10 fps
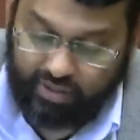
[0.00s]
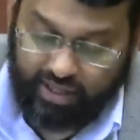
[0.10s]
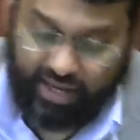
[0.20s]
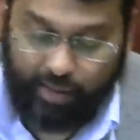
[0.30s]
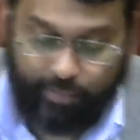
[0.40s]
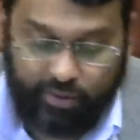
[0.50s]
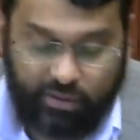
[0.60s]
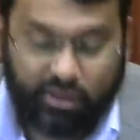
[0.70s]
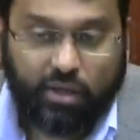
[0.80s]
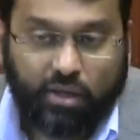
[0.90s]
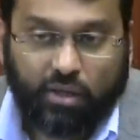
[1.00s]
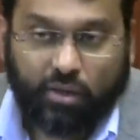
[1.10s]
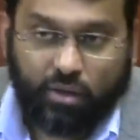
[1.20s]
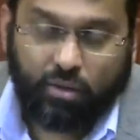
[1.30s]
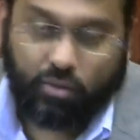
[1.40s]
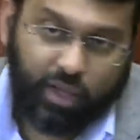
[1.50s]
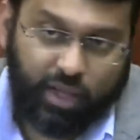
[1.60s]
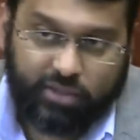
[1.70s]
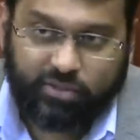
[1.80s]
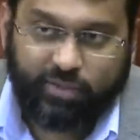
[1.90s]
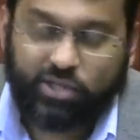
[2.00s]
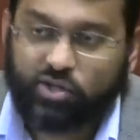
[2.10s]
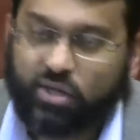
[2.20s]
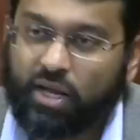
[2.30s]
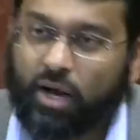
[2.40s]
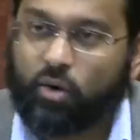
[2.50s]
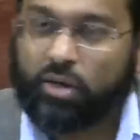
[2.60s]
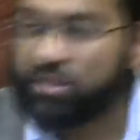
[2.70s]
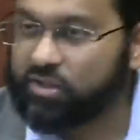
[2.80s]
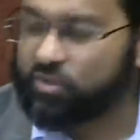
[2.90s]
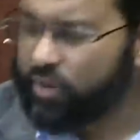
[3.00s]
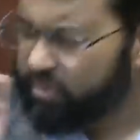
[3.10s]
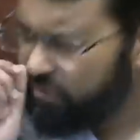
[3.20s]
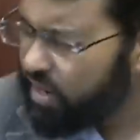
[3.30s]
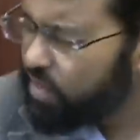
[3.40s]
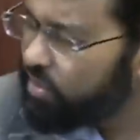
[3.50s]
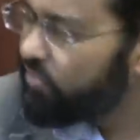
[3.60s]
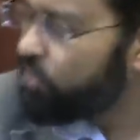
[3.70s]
that happened? Well, I'll just mention it now, and this is what very few